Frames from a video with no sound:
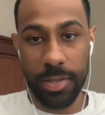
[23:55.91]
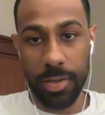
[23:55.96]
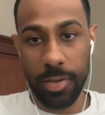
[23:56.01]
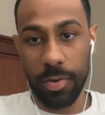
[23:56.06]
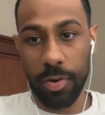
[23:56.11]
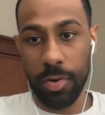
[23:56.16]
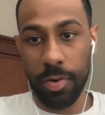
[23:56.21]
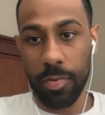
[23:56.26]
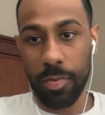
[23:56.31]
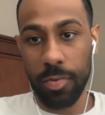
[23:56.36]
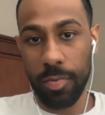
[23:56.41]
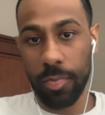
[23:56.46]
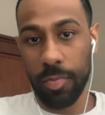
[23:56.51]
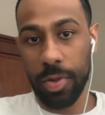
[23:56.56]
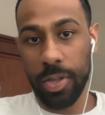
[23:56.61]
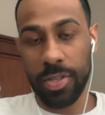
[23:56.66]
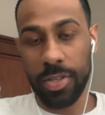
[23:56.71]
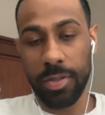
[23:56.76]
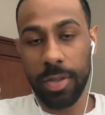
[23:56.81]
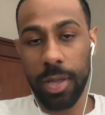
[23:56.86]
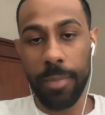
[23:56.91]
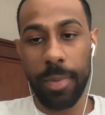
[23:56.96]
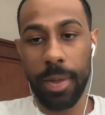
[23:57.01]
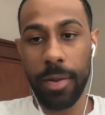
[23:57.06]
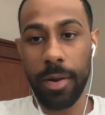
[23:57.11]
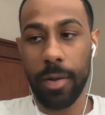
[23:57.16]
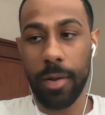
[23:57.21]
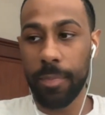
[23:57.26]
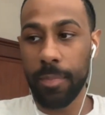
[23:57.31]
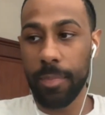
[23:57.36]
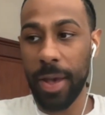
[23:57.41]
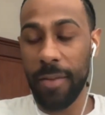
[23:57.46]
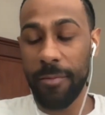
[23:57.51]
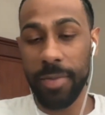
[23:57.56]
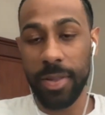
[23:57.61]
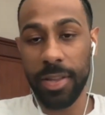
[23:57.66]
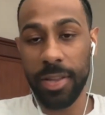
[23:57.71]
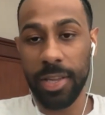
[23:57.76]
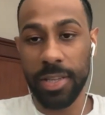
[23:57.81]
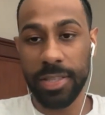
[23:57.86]
It may not have
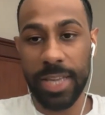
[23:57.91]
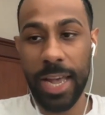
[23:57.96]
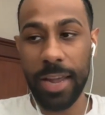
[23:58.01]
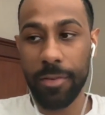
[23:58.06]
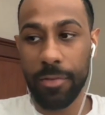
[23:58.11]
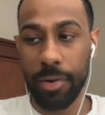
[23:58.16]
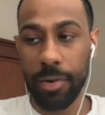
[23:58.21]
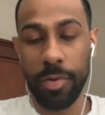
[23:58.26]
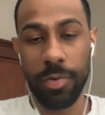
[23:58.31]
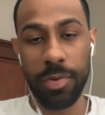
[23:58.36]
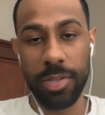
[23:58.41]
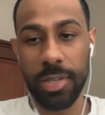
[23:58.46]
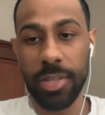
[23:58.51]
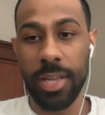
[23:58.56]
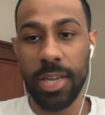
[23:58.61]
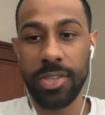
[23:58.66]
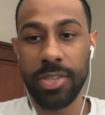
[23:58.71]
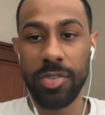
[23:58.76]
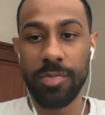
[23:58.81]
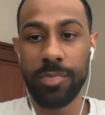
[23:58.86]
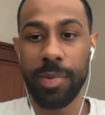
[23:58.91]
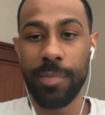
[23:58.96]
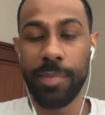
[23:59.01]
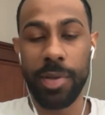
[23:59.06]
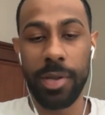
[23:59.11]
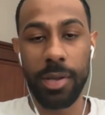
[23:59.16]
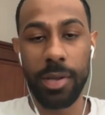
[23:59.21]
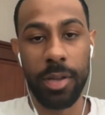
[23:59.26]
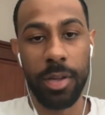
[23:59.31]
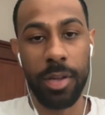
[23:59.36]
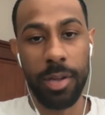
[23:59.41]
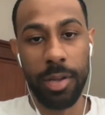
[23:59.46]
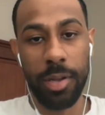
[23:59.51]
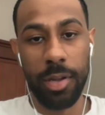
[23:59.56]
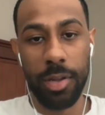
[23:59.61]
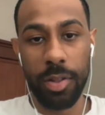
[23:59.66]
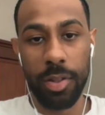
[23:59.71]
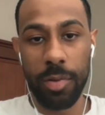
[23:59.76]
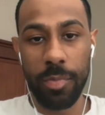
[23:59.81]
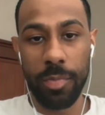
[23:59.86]
been the exact frequency. That's just me being
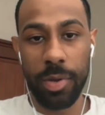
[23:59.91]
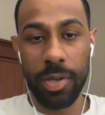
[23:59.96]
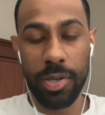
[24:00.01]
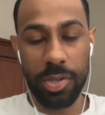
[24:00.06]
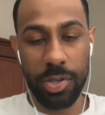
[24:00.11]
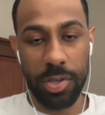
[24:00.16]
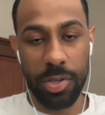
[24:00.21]
a little bit